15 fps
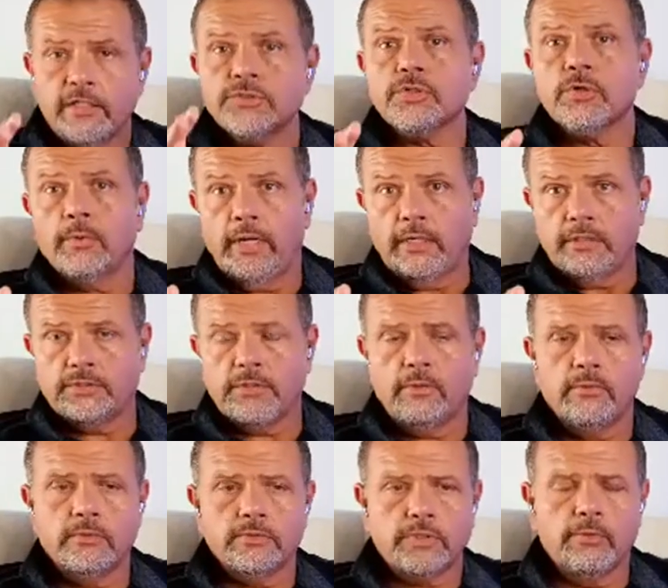is correct.
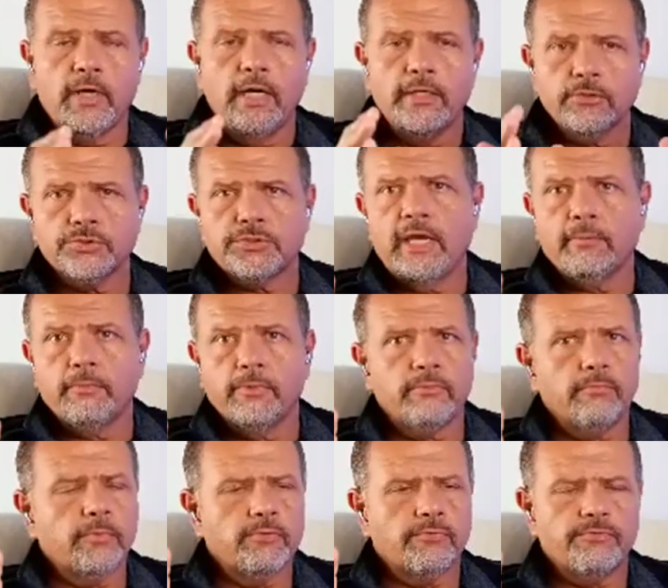So, so understand with
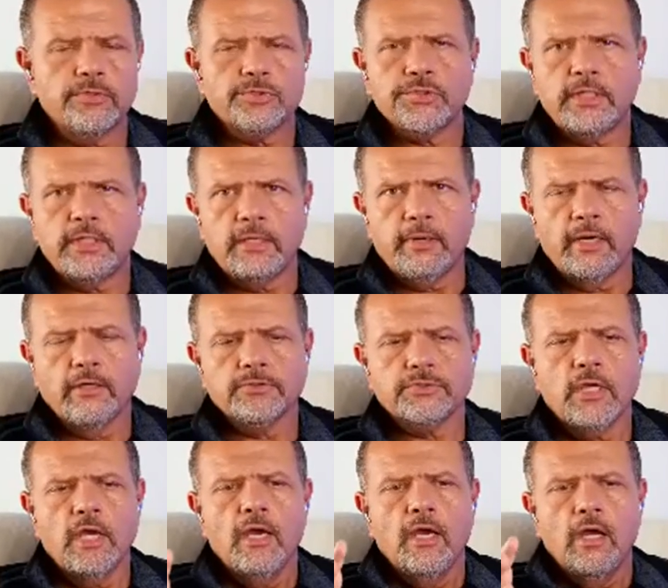with phishing emails,
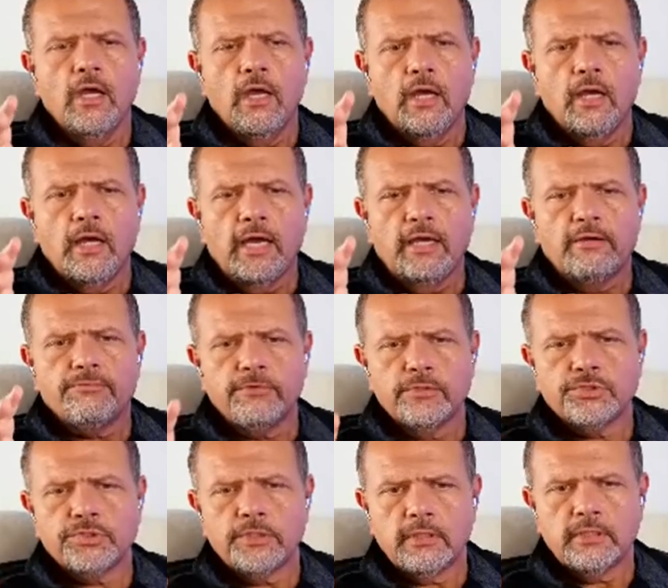a
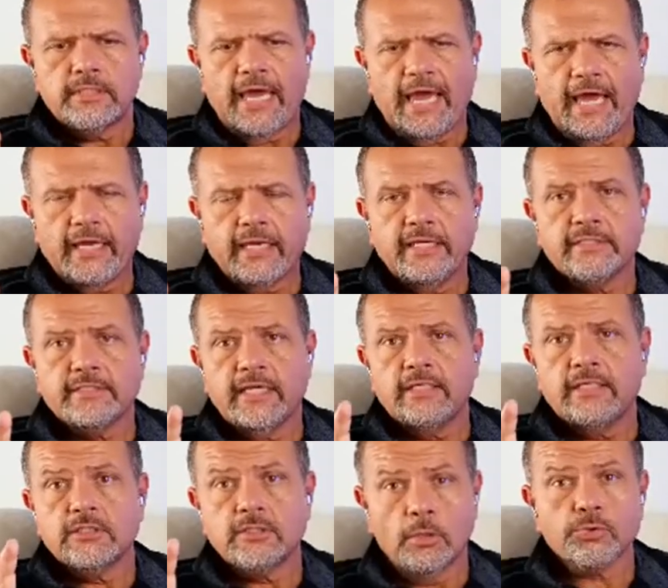phishing attack is a
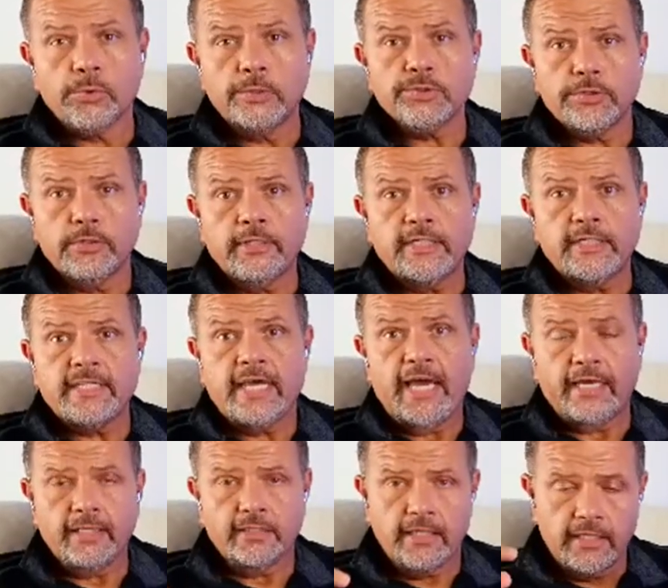social engineering
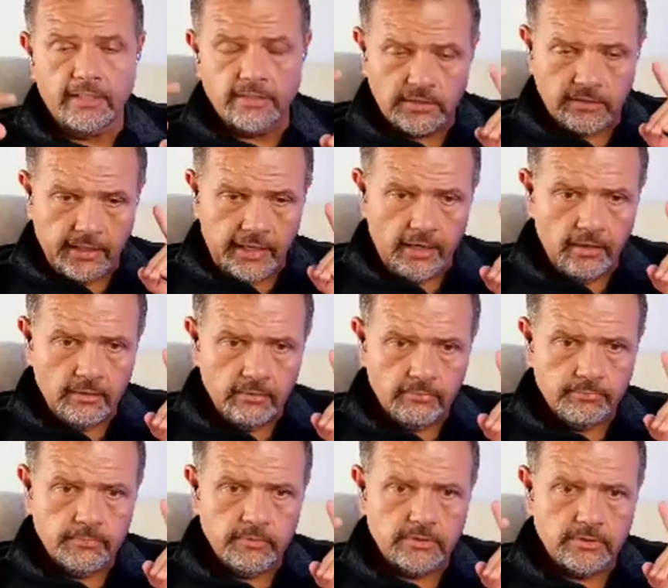attack. It, it is there
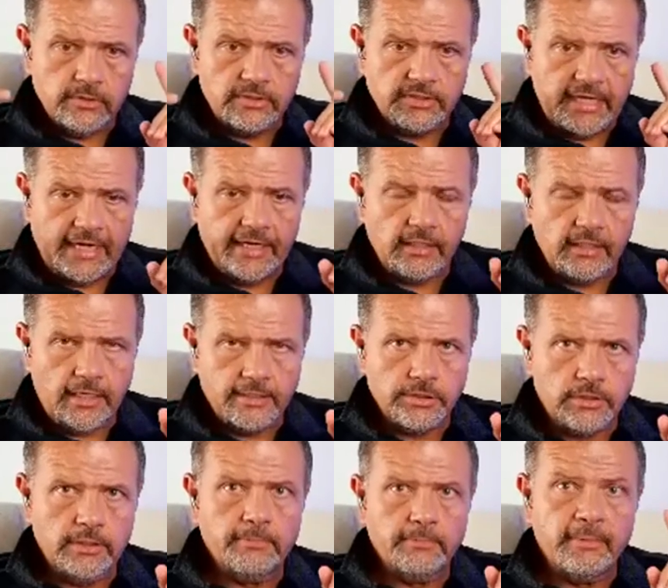to
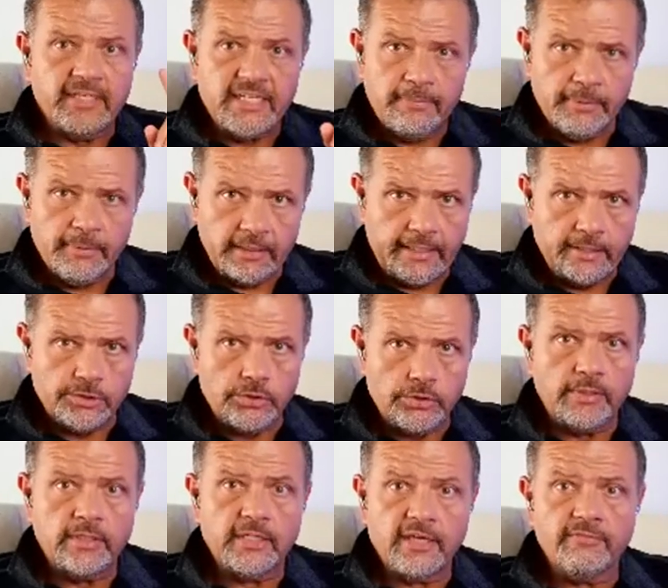psychologically manipulate you
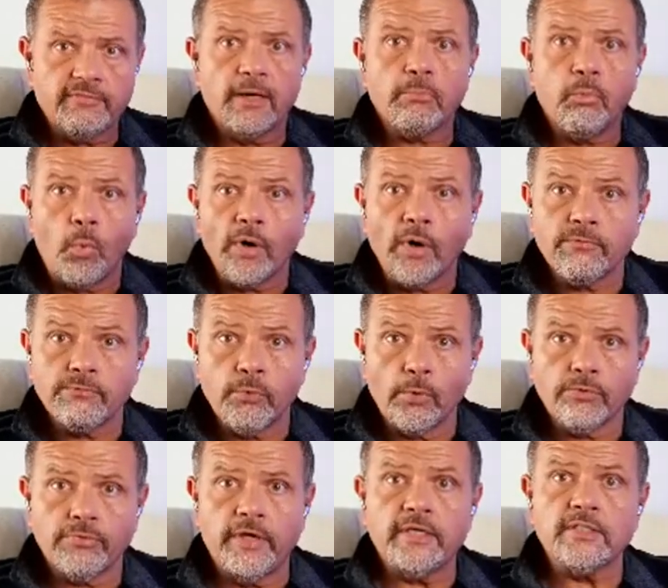into giving up one of
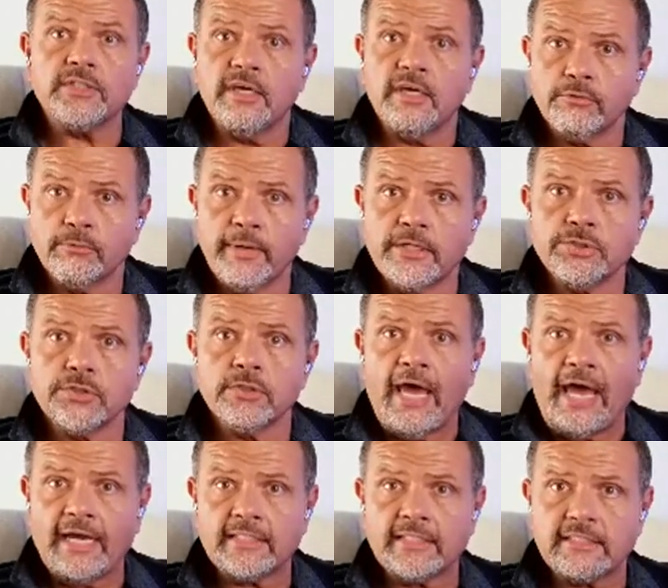four things information,
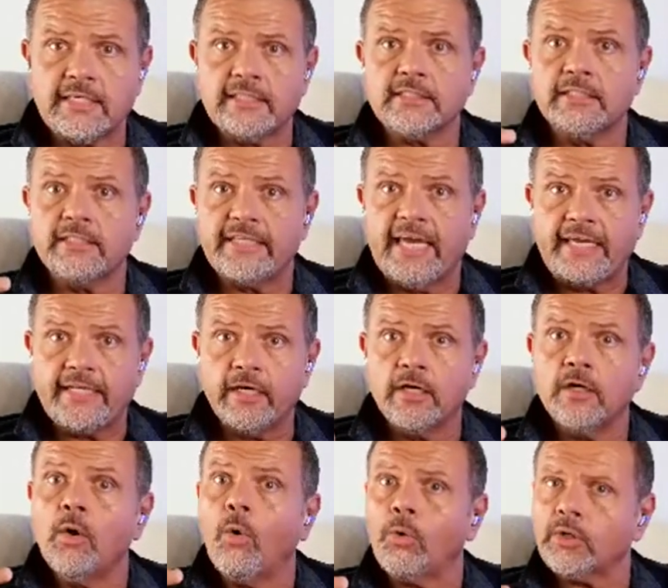access,
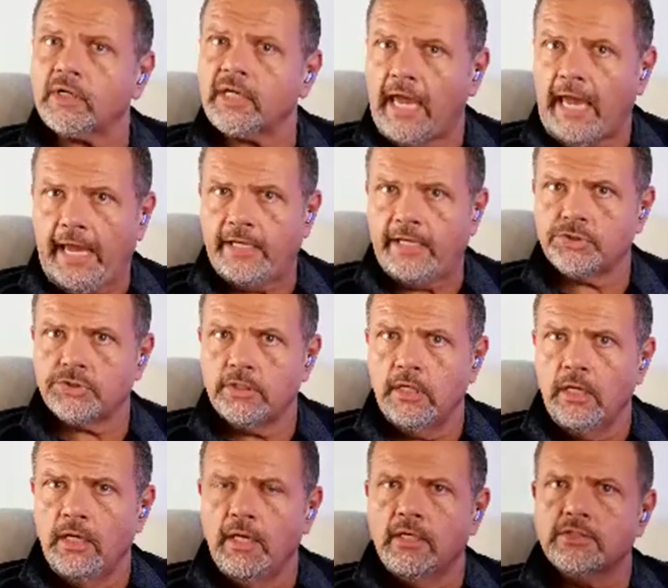data, or cash.
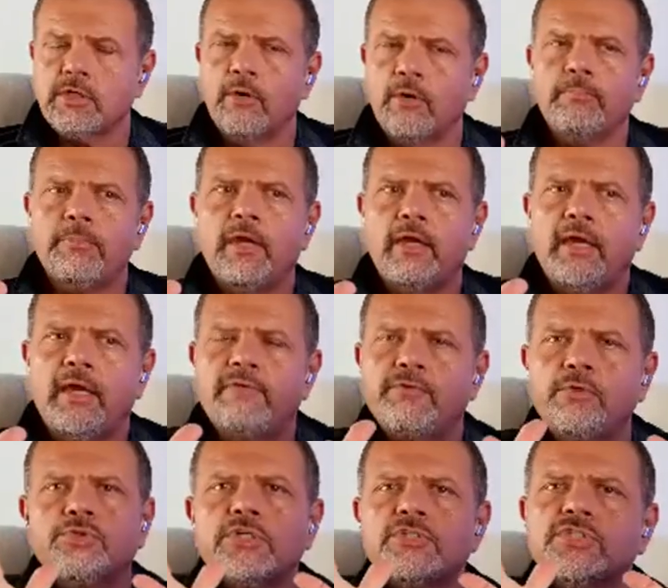So if
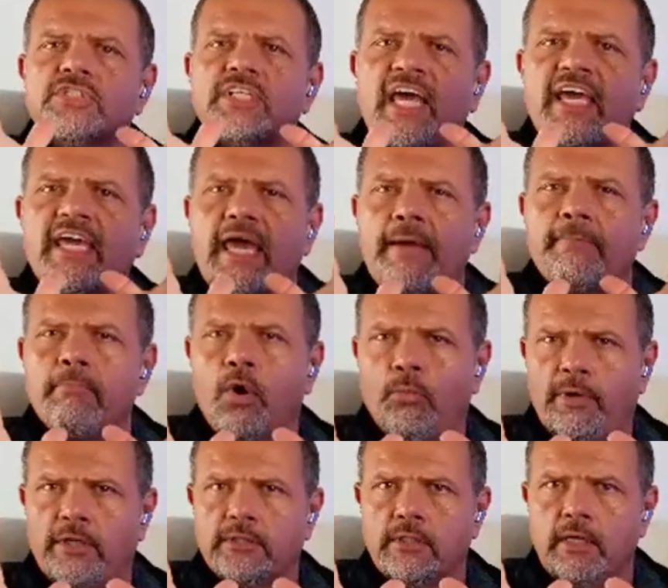you just take a
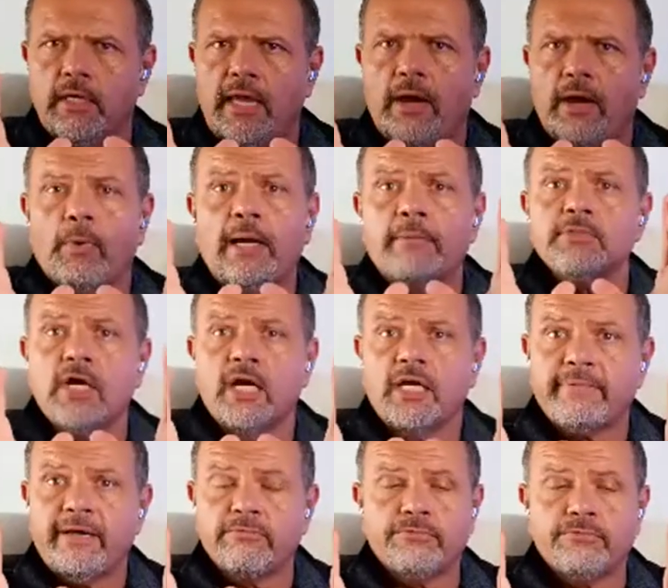moment, and when I'm
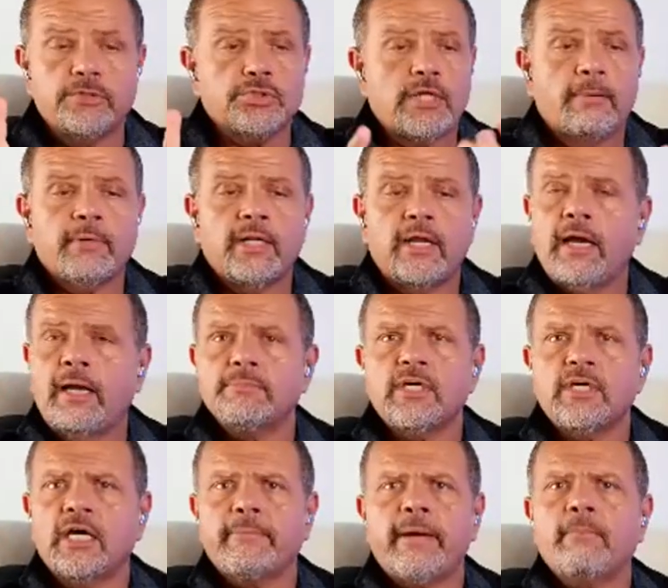talking about phishing, I'm, not, I'm
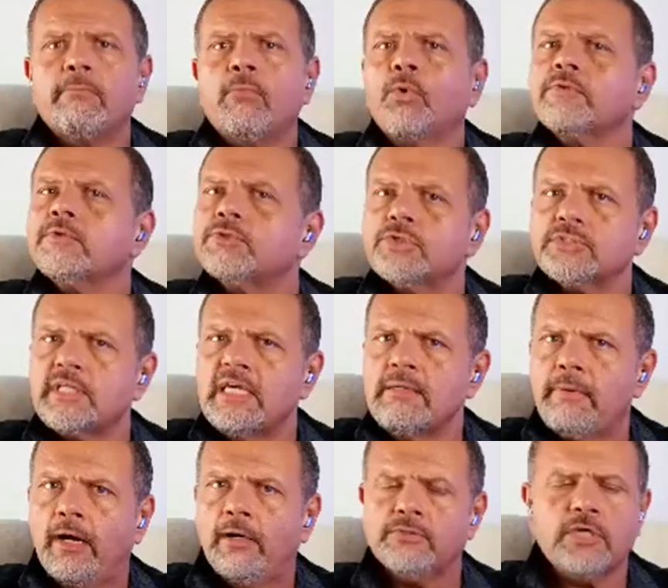talking about more than just
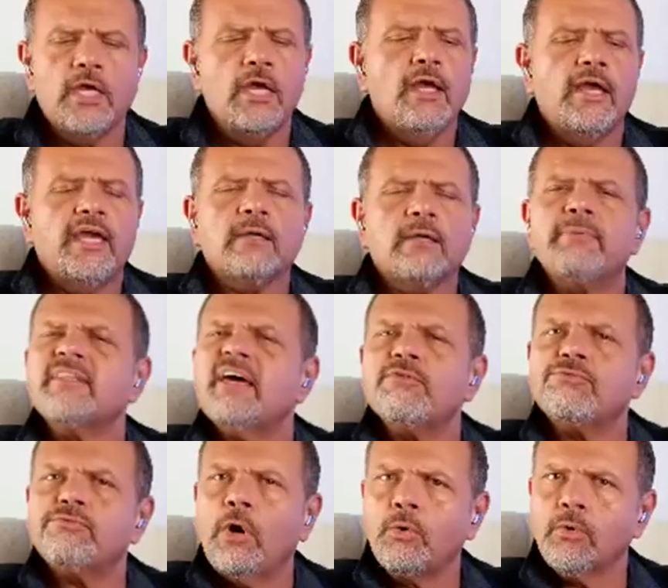emails. It can be that
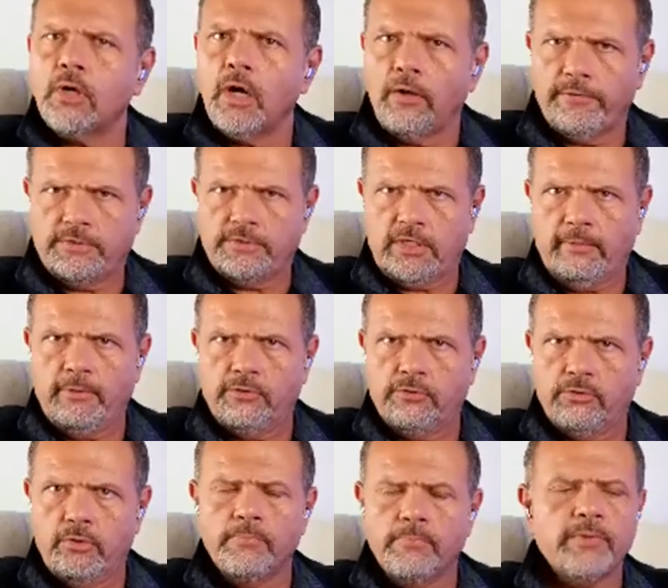phone call that's coming
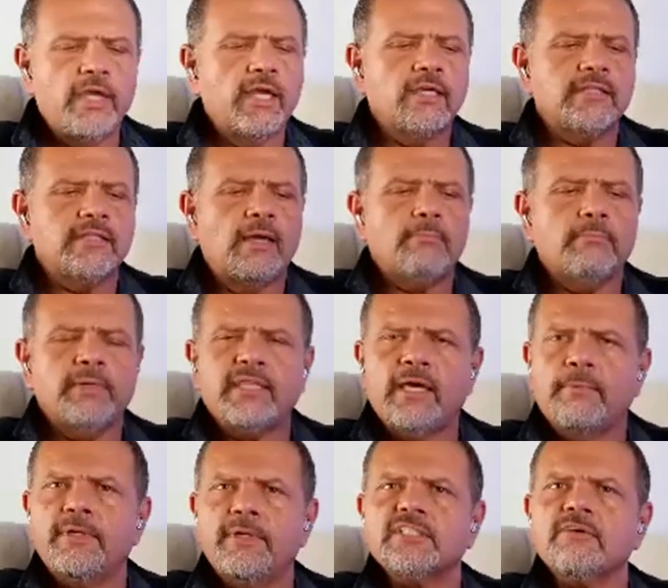through, it can that, be
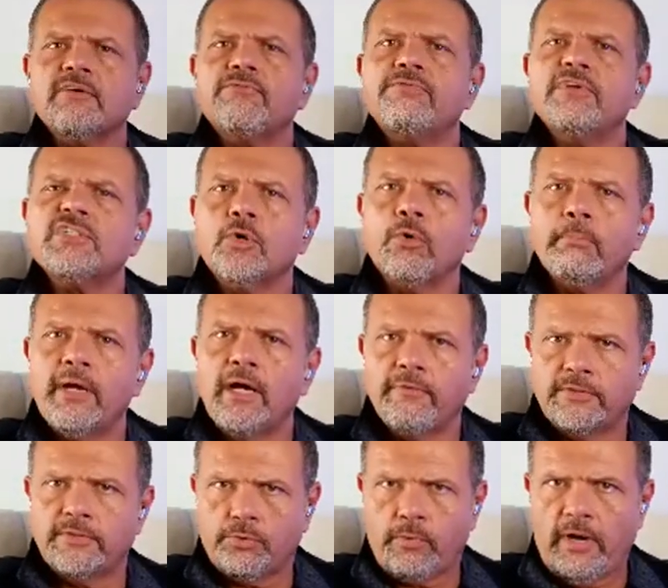that piece of physical mail
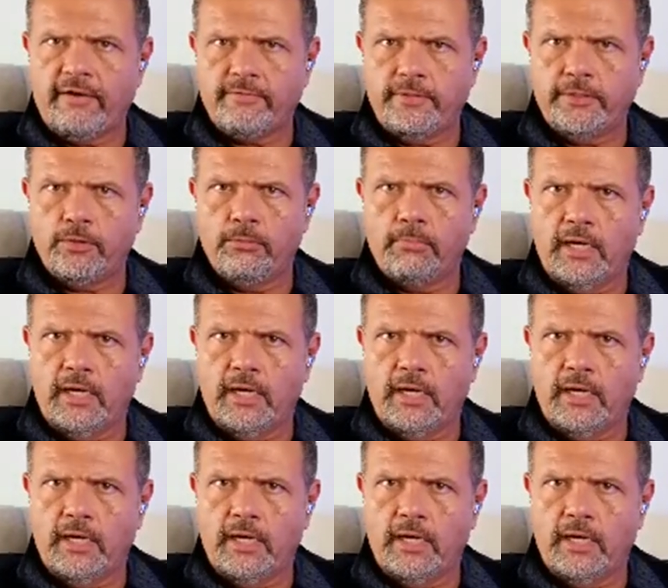that's arriving in your